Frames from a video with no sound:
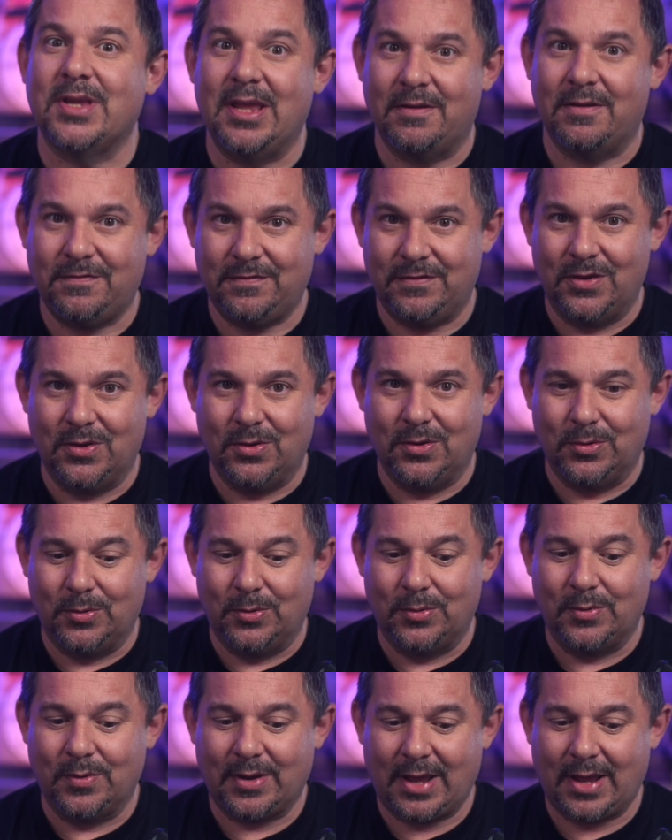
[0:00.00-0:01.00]
if you
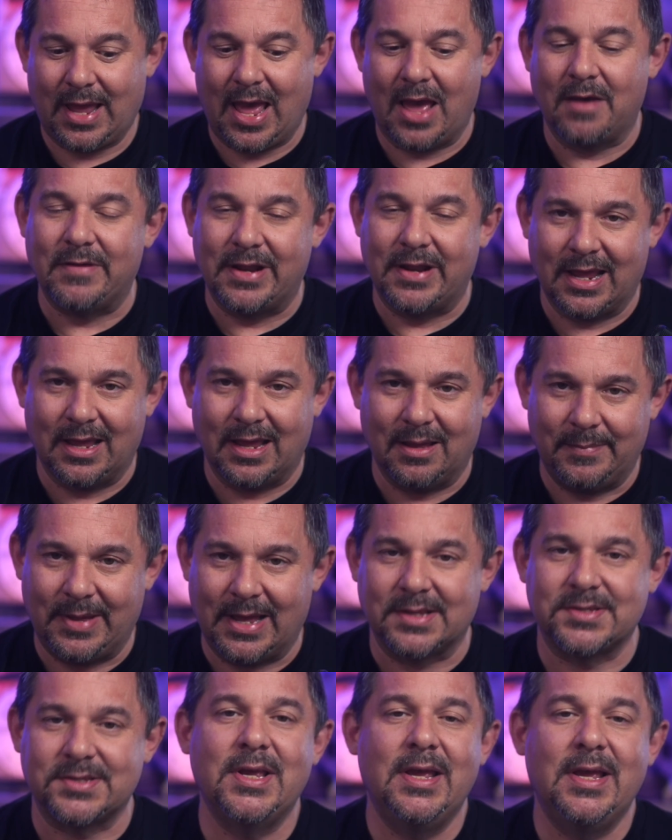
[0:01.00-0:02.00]
have an
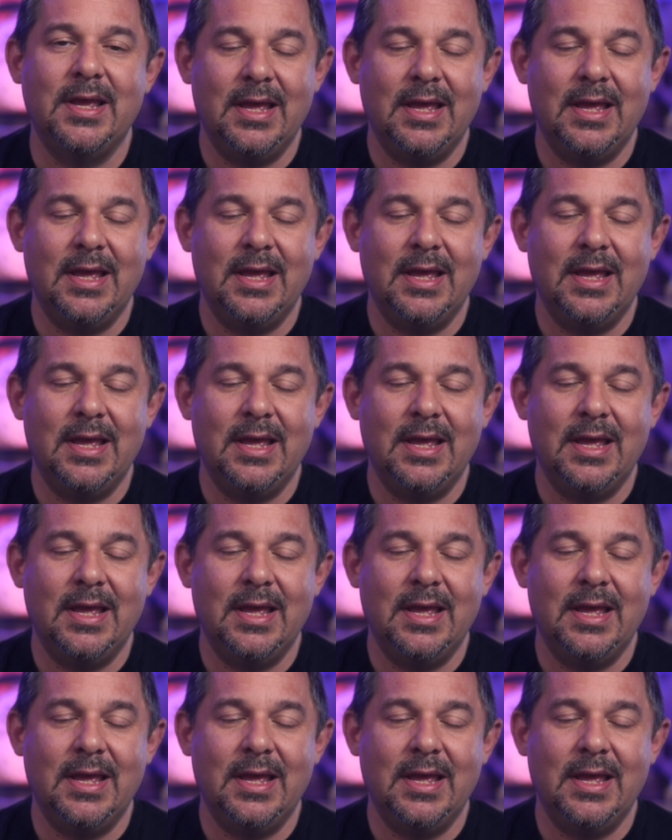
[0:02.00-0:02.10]
AMS.